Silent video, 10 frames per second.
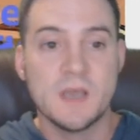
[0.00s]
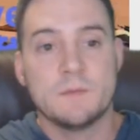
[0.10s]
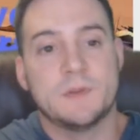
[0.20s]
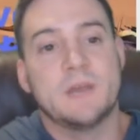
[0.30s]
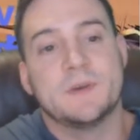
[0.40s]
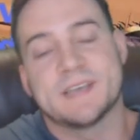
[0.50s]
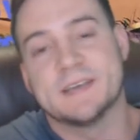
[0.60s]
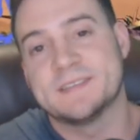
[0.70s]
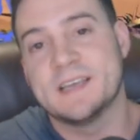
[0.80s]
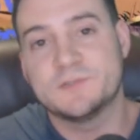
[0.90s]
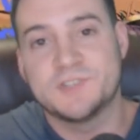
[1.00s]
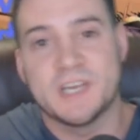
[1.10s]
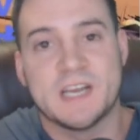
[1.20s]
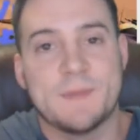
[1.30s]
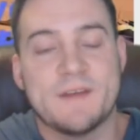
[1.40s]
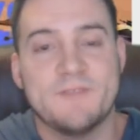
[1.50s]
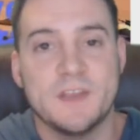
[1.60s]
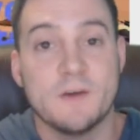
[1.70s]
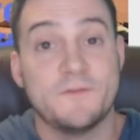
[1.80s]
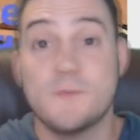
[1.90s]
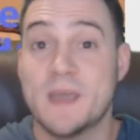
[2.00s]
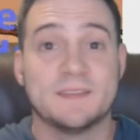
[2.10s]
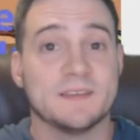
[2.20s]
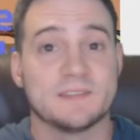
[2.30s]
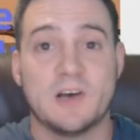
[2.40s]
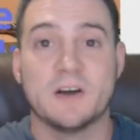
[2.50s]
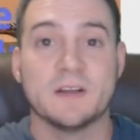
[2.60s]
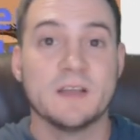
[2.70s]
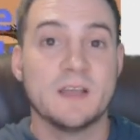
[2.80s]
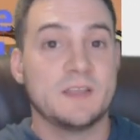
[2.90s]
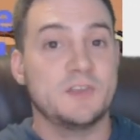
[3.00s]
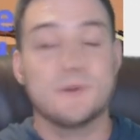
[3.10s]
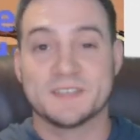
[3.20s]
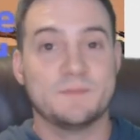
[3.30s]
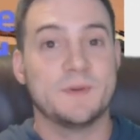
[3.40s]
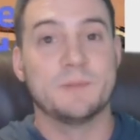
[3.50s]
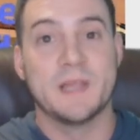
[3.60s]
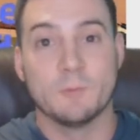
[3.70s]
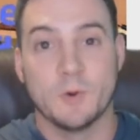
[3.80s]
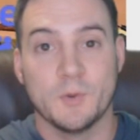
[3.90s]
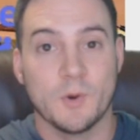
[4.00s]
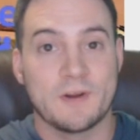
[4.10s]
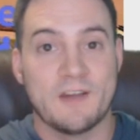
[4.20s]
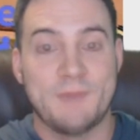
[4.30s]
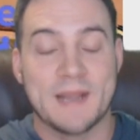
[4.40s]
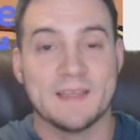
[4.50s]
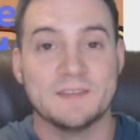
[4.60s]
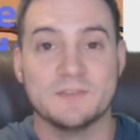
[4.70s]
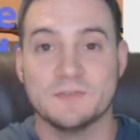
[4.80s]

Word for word: But anyways, guys, thanks for checking out my video. If you made it this long, you must have been playing World of Warcraft back then too.